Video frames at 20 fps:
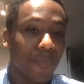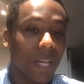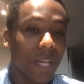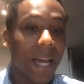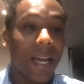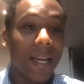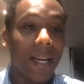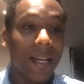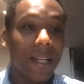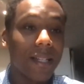
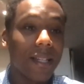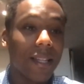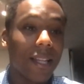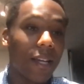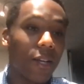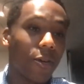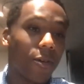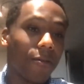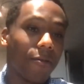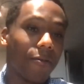and
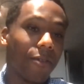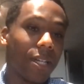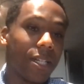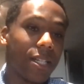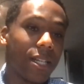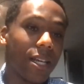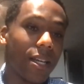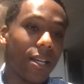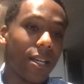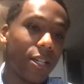they couldn't
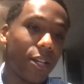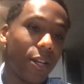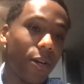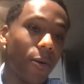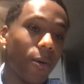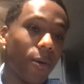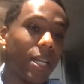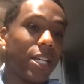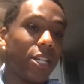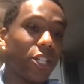visit,
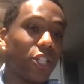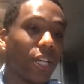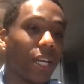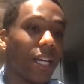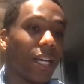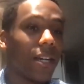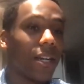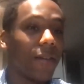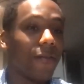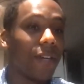each
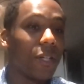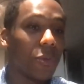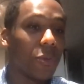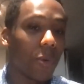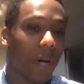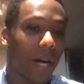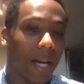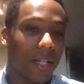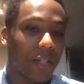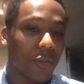
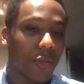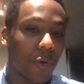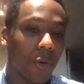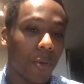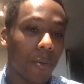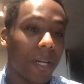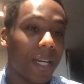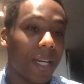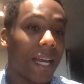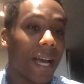individual high school.
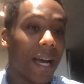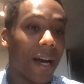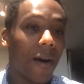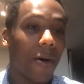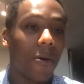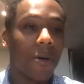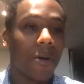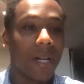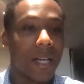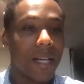But
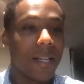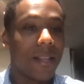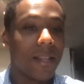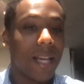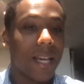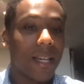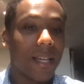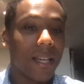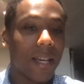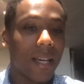now
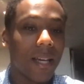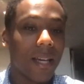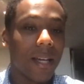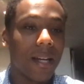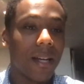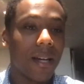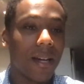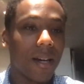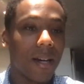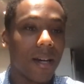they
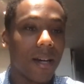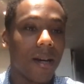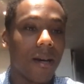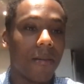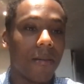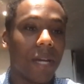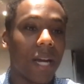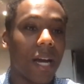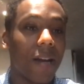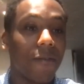can
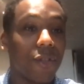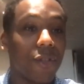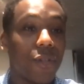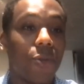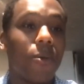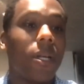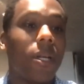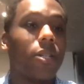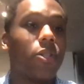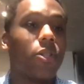kind of
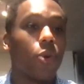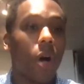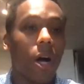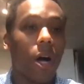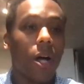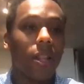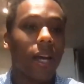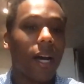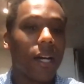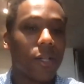tune into
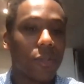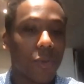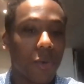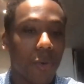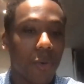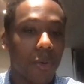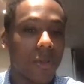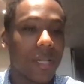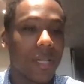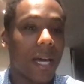all the high
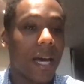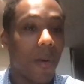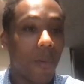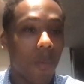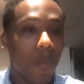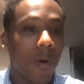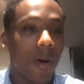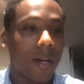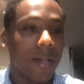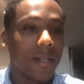schools at
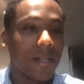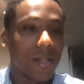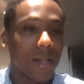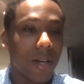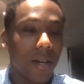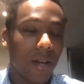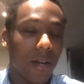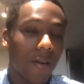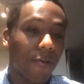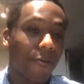once
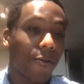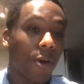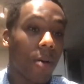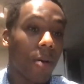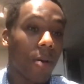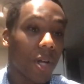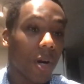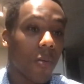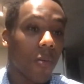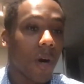
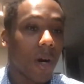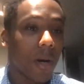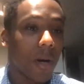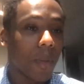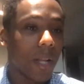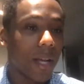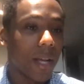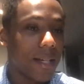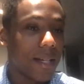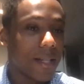from their
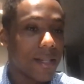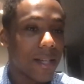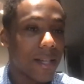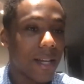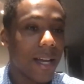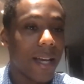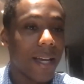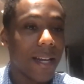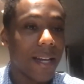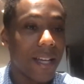workplace,
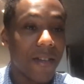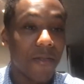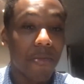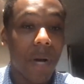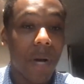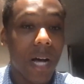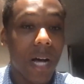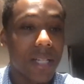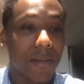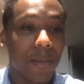and if
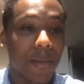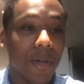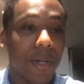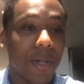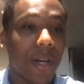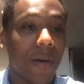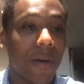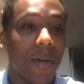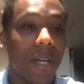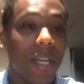possible,
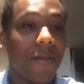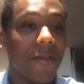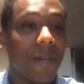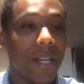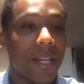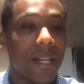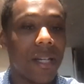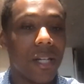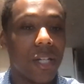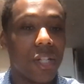
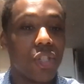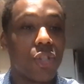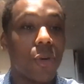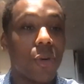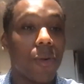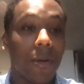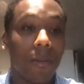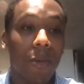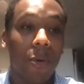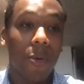even
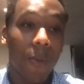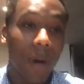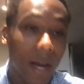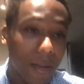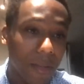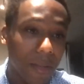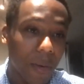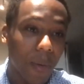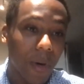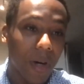show them
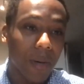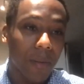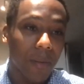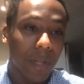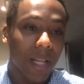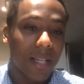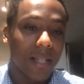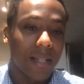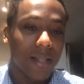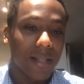around their
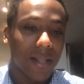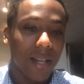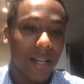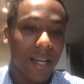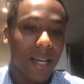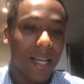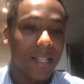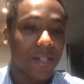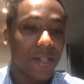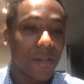workplace.
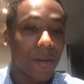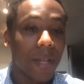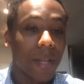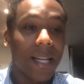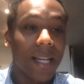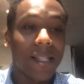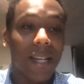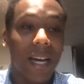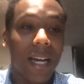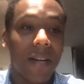And so
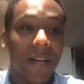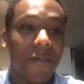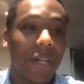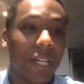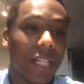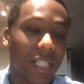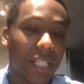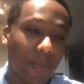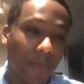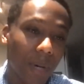that's kind of an
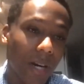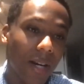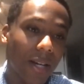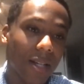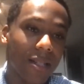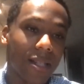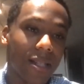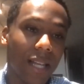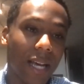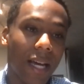
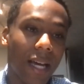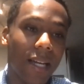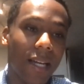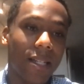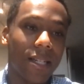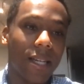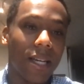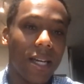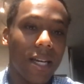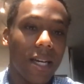experience
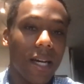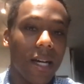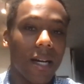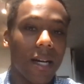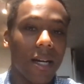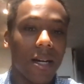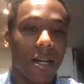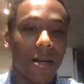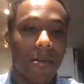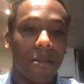that
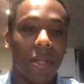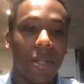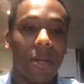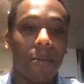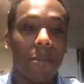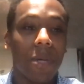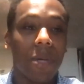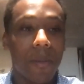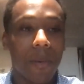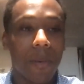the
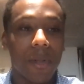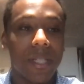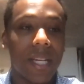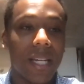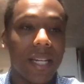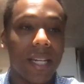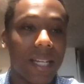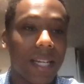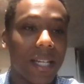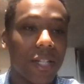people
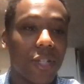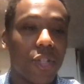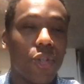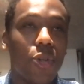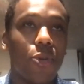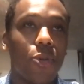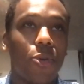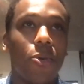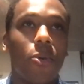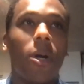didn't get
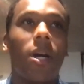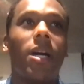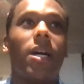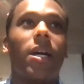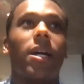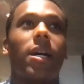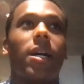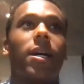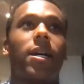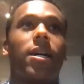to,
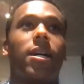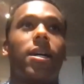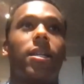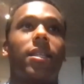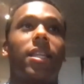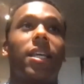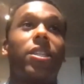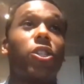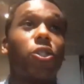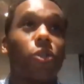
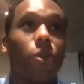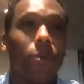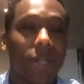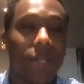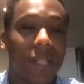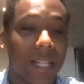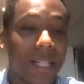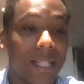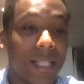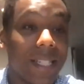that the
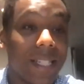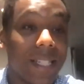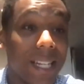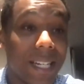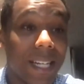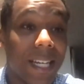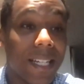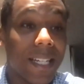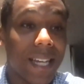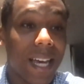students
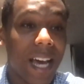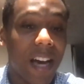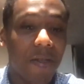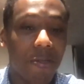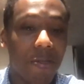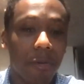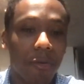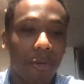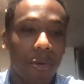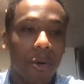didn't get to
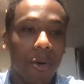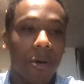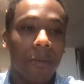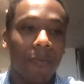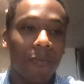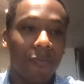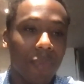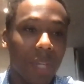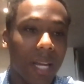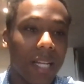have before.
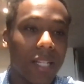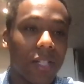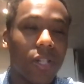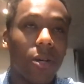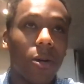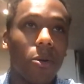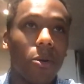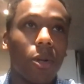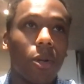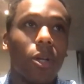And
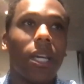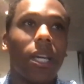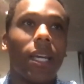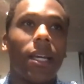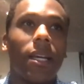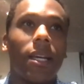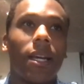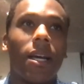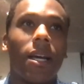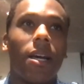so
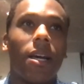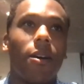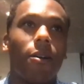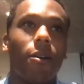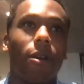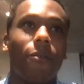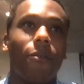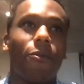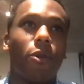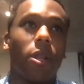looking
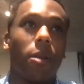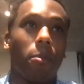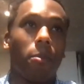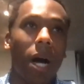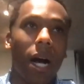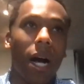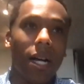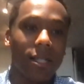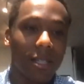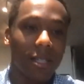for the
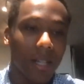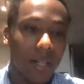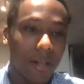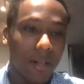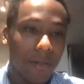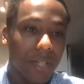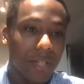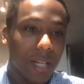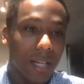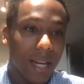
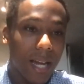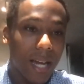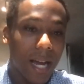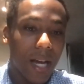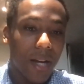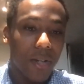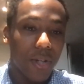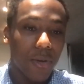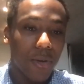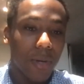positives and
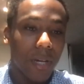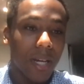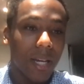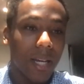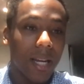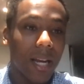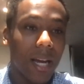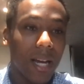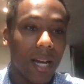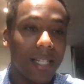how you
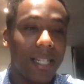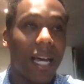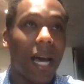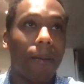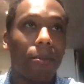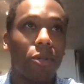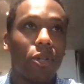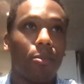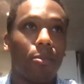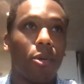can
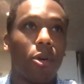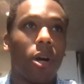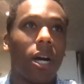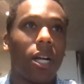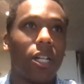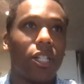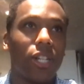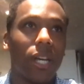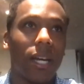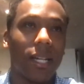adapt your
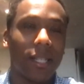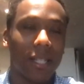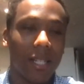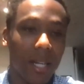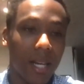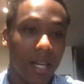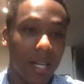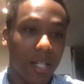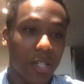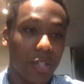project
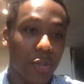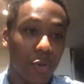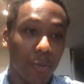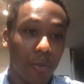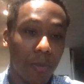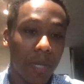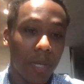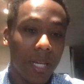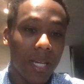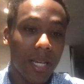to
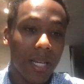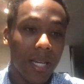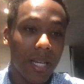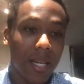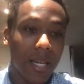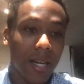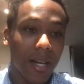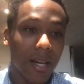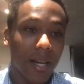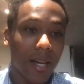be